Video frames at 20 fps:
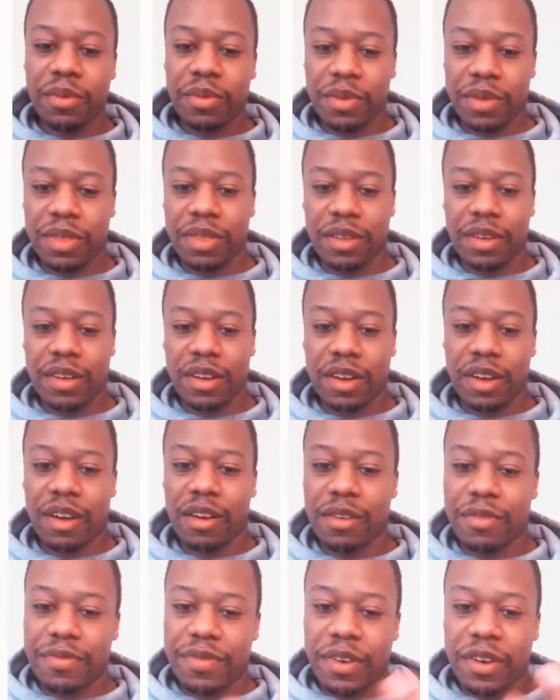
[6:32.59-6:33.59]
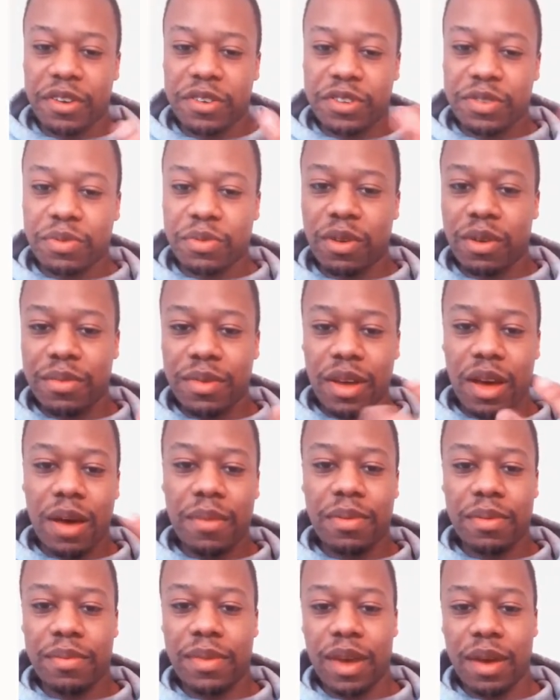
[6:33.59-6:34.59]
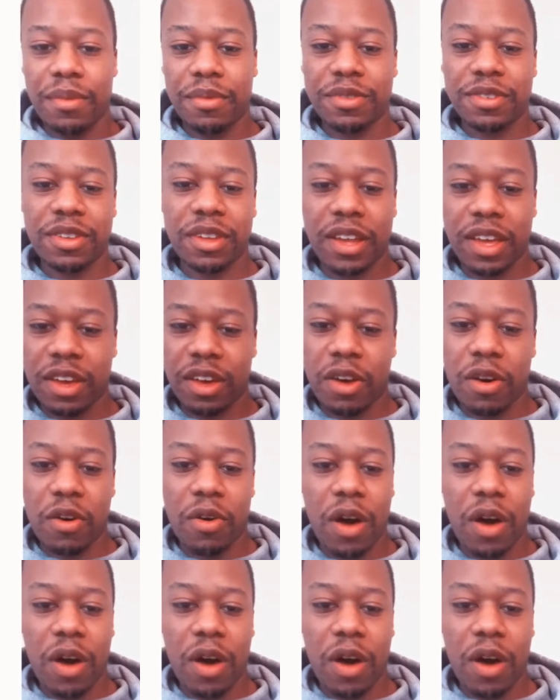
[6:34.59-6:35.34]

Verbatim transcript: with getting our fingers warmed up and being able to like go